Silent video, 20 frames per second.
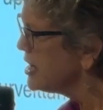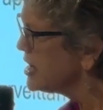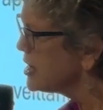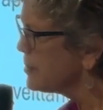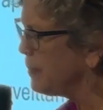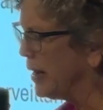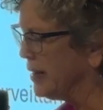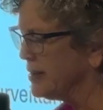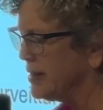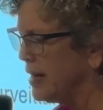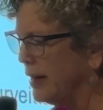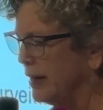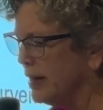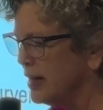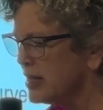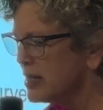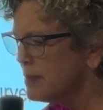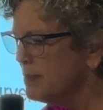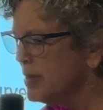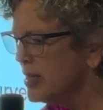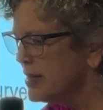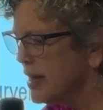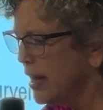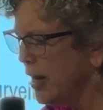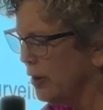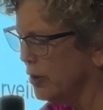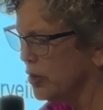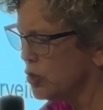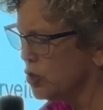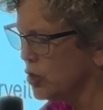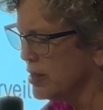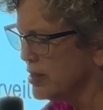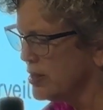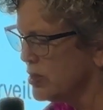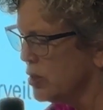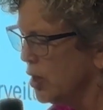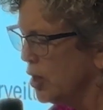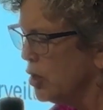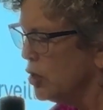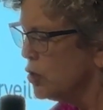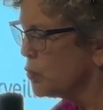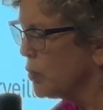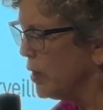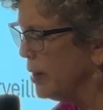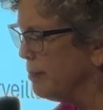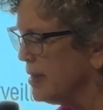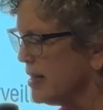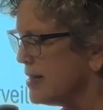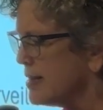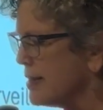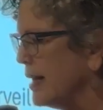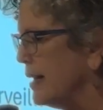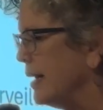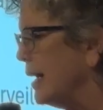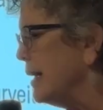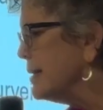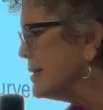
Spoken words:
spontaneous miscarriages, treatments that